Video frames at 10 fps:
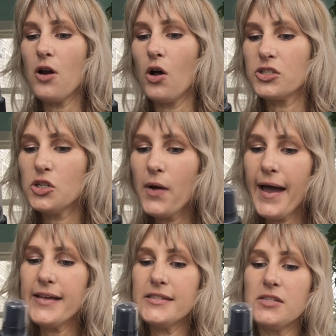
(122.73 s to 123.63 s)
also
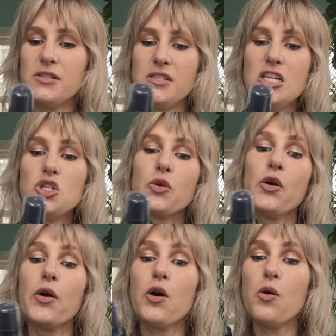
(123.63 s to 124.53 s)
has tea tree
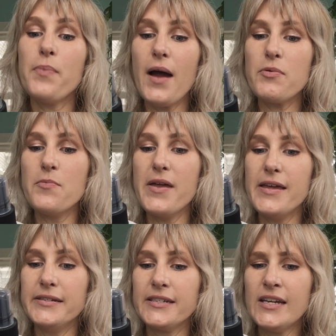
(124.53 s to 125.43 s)
oil,
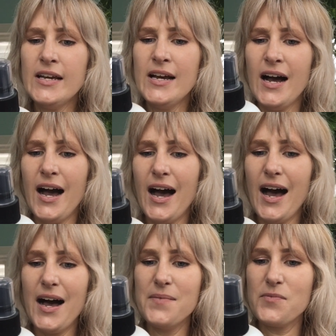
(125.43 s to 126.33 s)
peppermint,
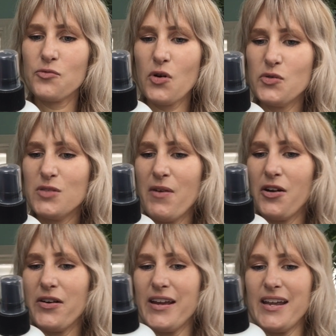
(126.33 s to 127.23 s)

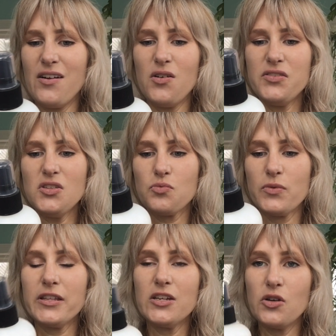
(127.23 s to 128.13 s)
rosemary, all these
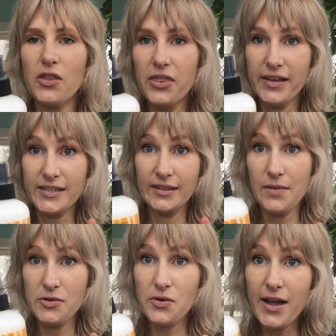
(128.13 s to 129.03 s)
really good things, and
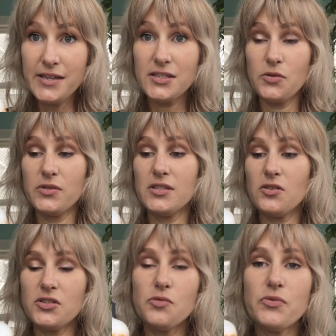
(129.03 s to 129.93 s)
lemongrass. So this is
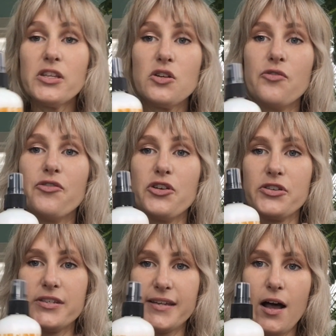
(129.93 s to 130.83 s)
also really good for your
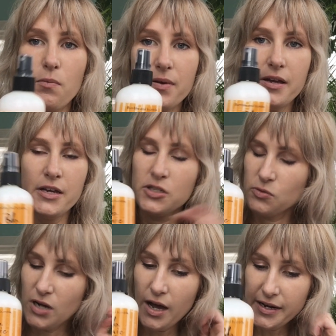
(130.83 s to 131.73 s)
scalp. So
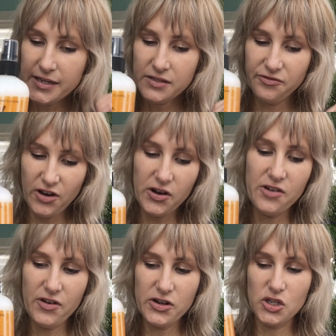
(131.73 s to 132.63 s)
Tonic is very,
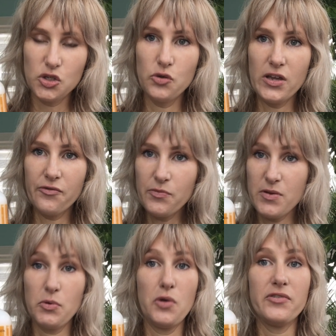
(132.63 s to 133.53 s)
very soothing for
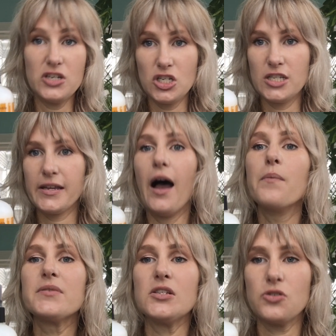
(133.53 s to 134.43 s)
people who have itchy
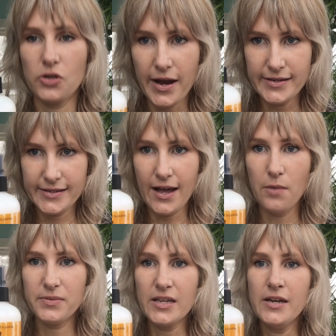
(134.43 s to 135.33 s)
scalps and dry
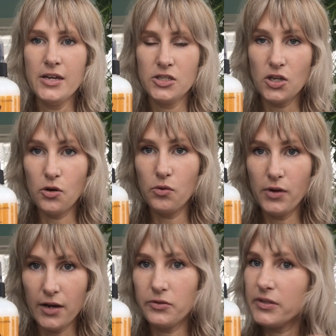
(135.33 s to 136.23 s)
scalps. So
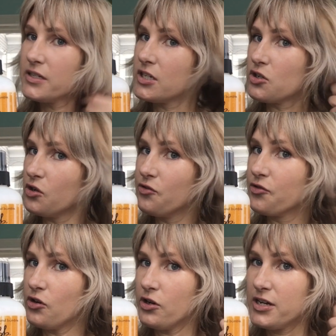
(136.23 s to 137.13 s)
not only is it good
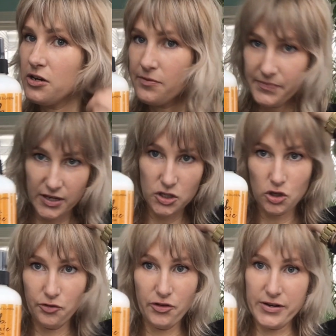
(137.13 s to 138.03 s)
for here, it's
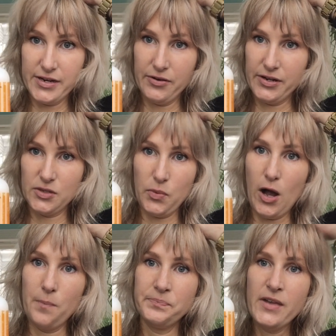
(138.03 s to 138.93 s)
good for here as
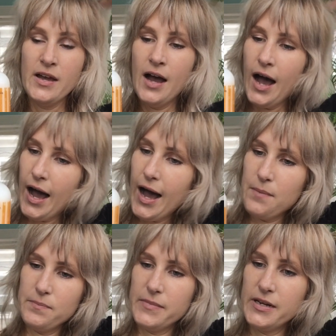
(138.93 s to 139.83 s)
well.
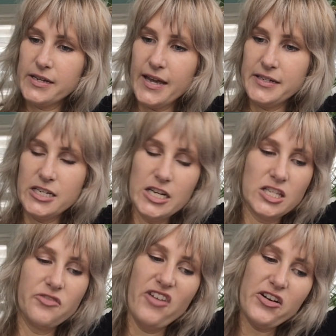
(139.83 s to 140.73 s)
And again, it's
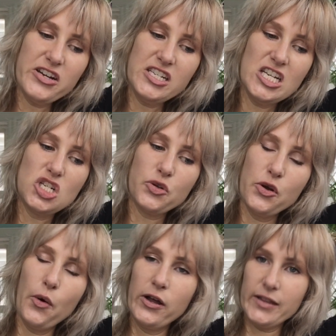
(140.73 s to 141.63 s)
very tea tree
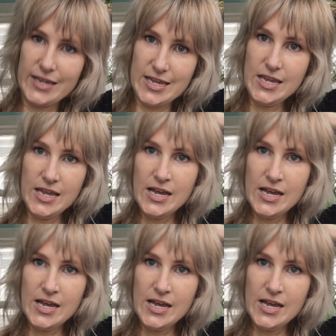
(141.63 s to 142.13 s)
oil-y,